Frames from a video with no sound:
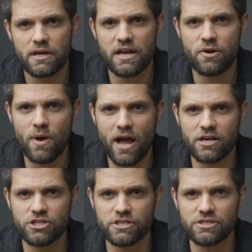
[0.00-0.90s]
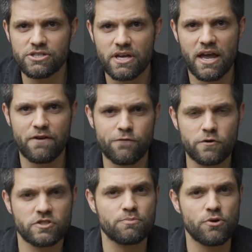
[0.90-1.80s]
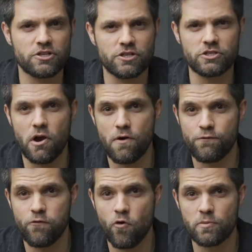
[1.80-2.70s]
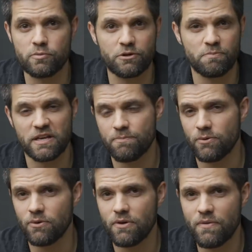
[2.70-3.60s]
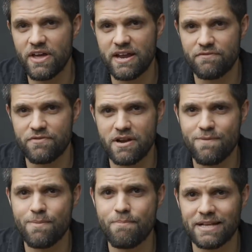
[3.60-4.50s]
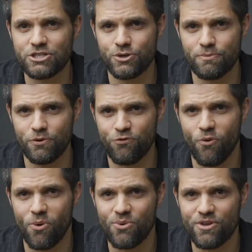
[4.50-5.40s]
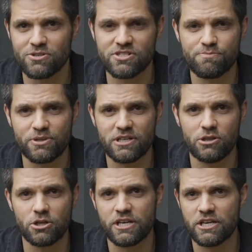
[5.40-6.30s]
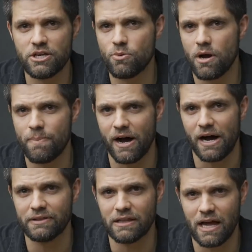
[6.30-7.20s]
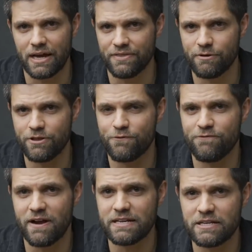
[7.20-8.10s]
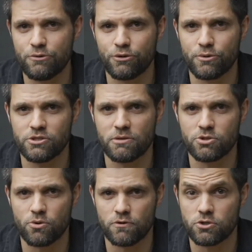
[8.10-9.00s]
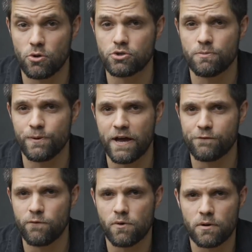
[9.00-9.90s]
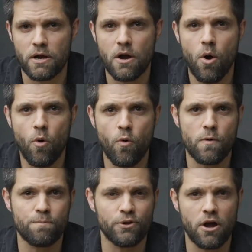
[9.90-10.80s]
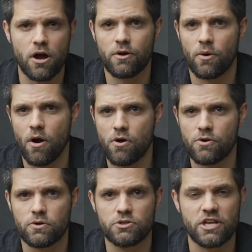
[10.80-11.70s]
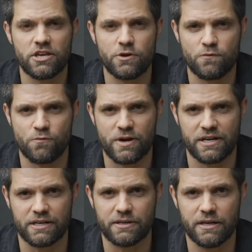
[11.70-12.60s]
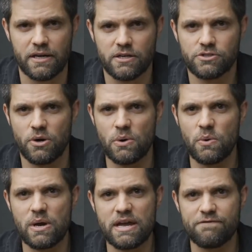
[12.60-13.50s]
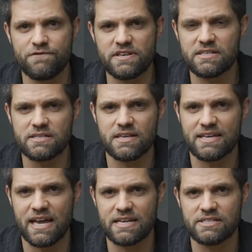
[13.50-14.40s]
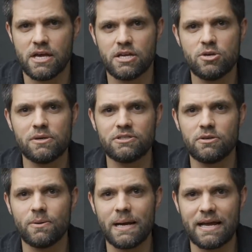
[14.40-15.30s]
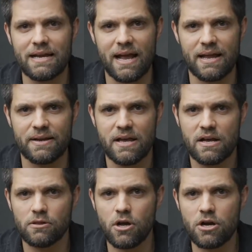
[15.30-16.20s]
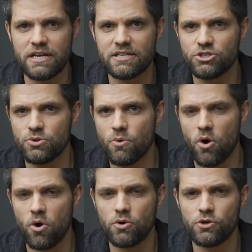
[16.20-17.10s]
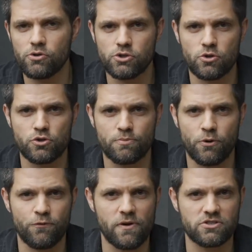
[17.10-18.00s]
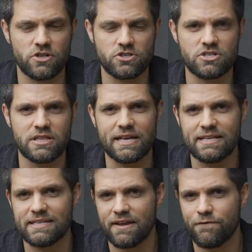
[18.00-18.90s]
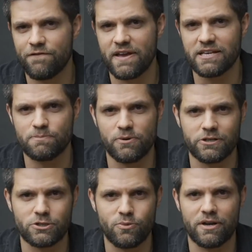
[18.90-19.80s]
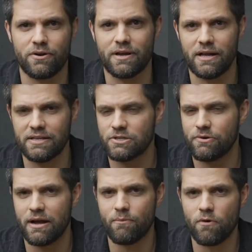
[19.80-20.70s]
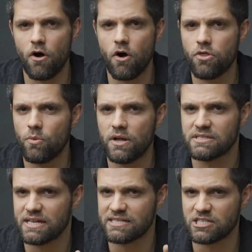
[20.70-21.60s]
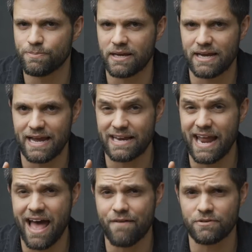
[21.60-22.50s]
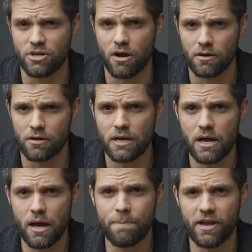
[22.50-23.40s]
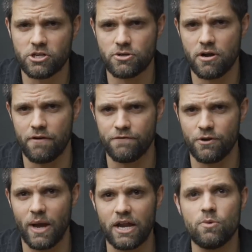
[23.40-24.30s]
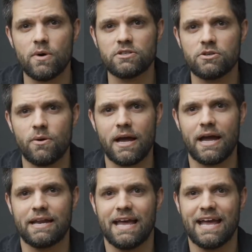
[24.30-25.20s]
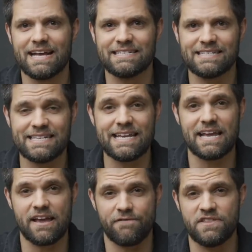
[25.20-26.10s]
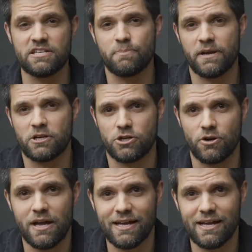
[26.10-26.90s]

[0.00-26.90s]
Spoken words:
interactions and first impressions are formed with people that have never met you before. They're simply looking you up online. They're either finding you through some sort of social platform or blog or articles that you've written. So if this is the case, you want to go ahead and log into all your social profiles, such as LinkedIn, Facebook, Twitter, Instagram, all the ones that display an avatar, a picture of you. And you want to go ahead and see if this picture